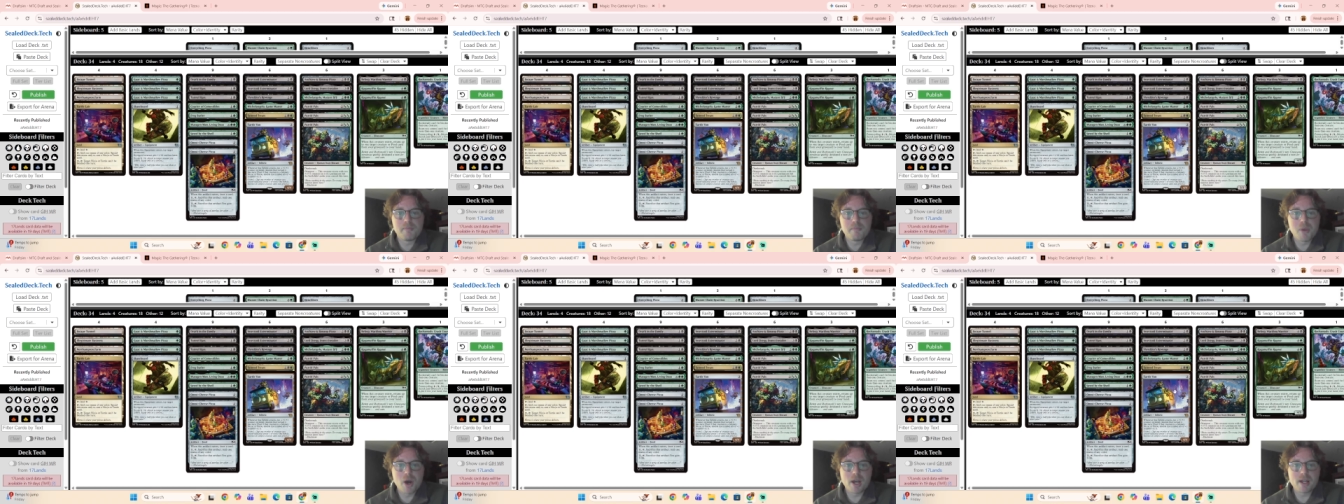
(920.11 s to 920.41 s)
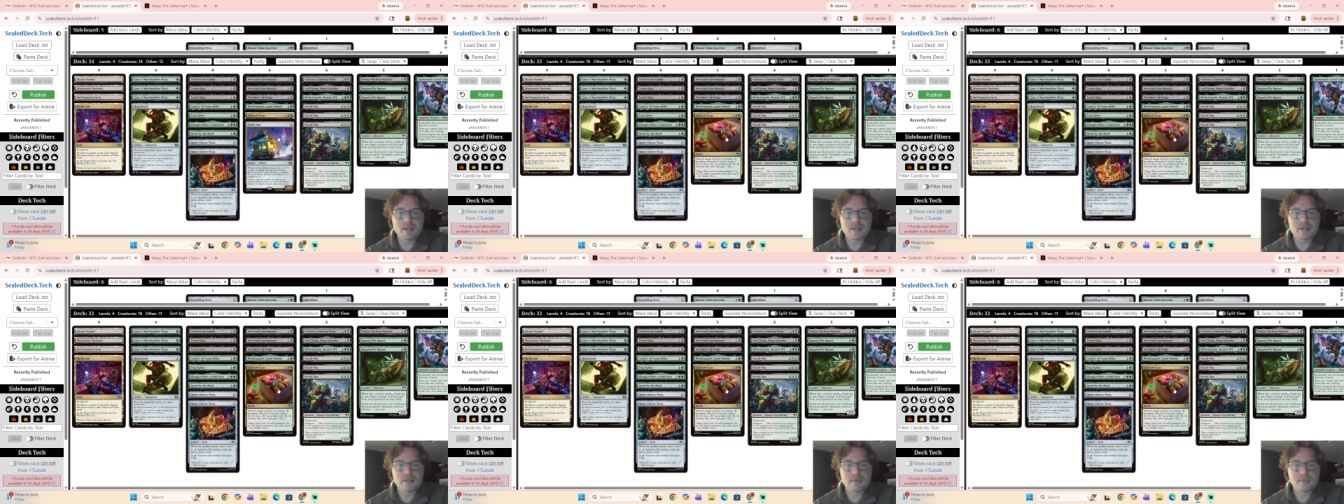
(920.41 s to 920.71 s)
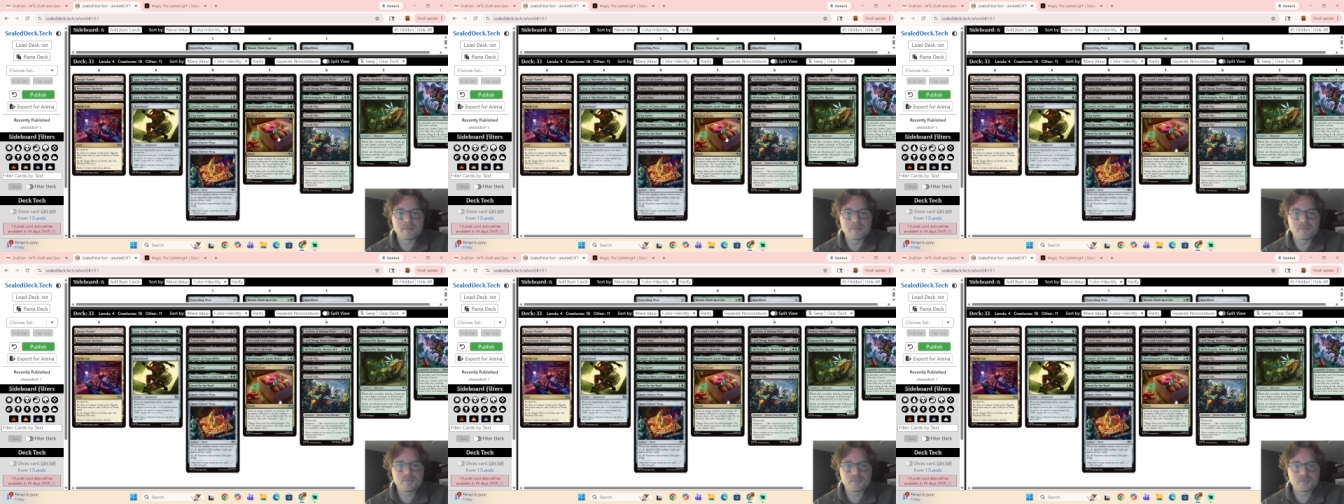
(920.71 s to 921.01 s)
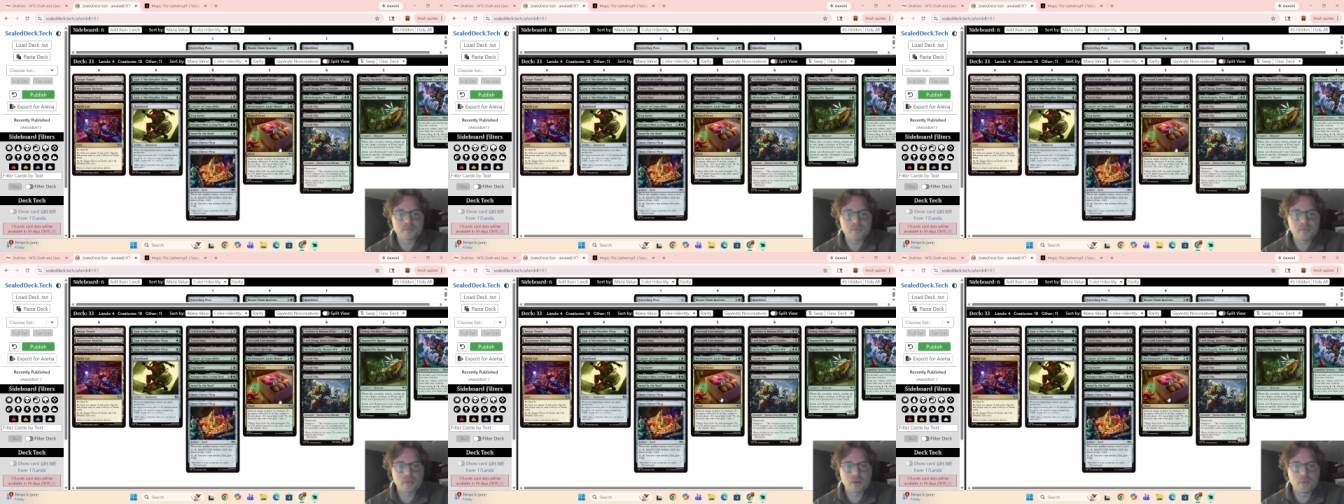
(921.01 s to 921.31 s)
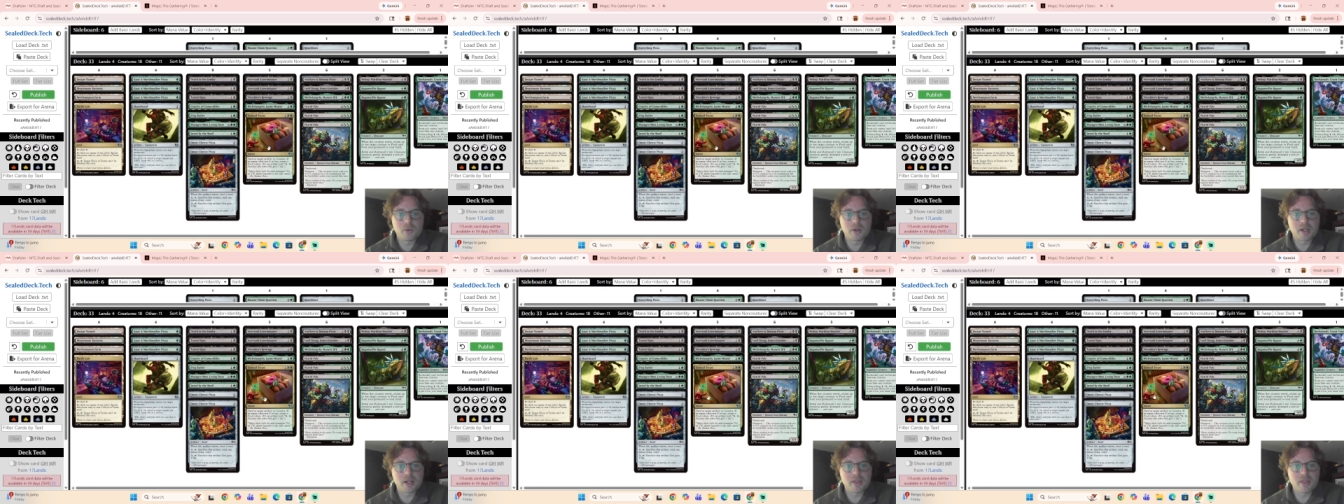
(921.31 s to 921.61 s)
but
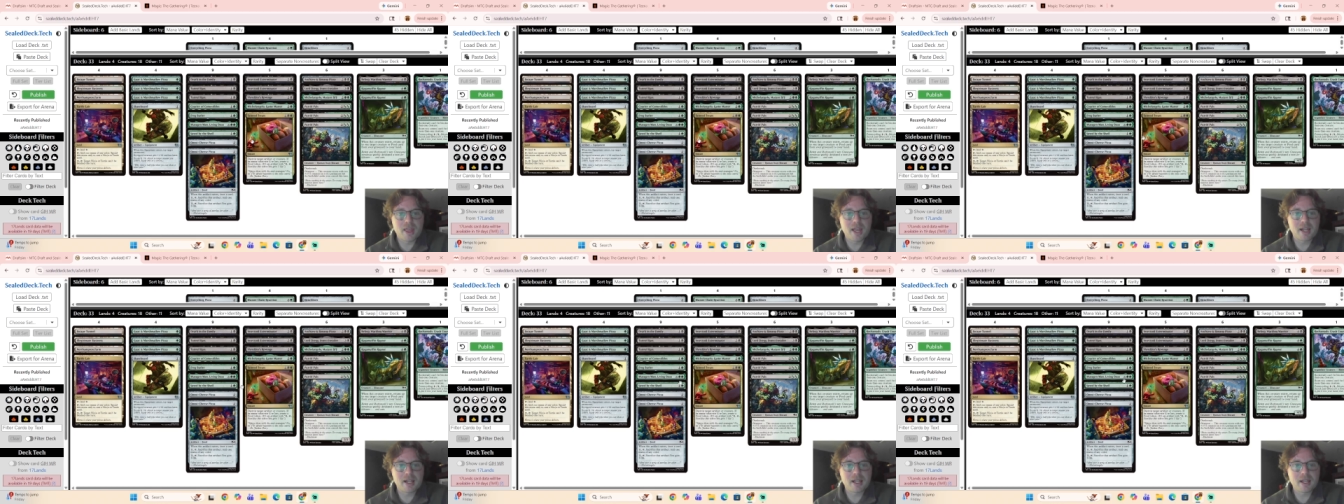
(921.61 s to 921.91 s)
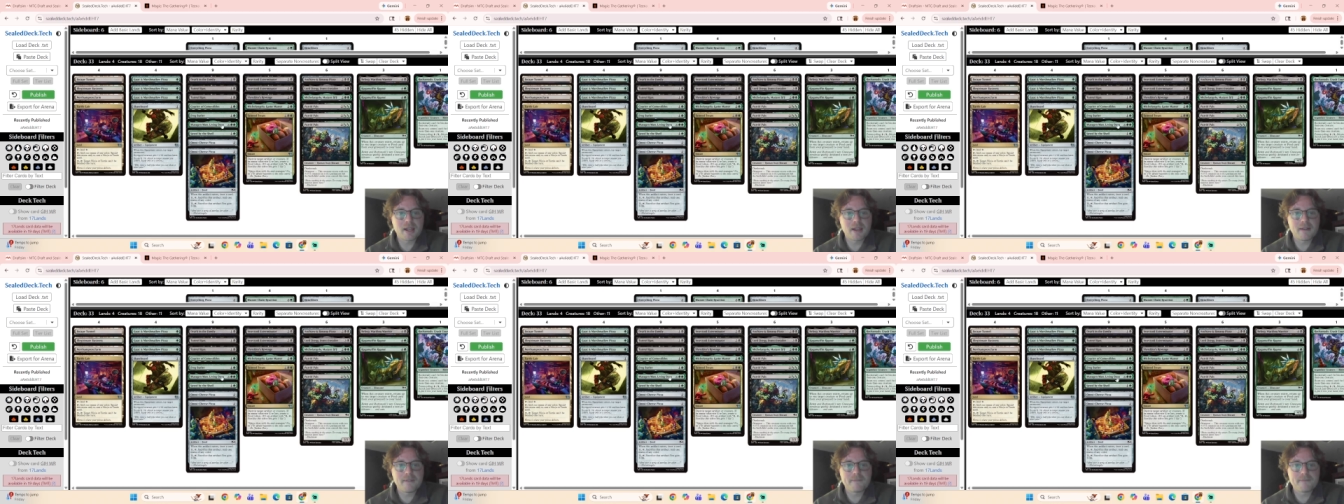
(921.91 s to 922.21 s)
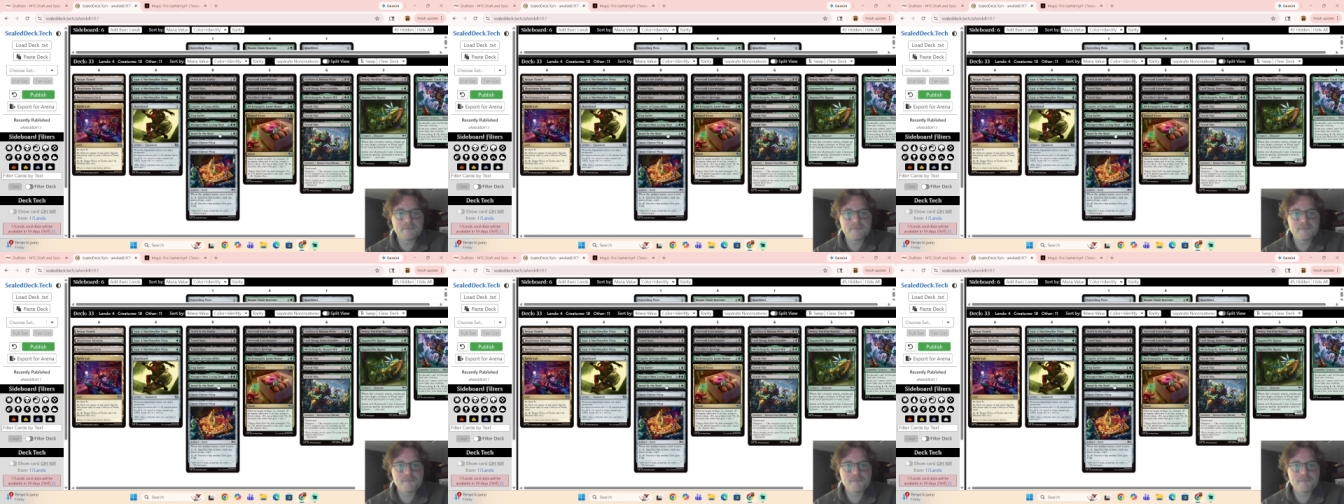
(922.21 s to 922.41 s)
we'll cut that guy.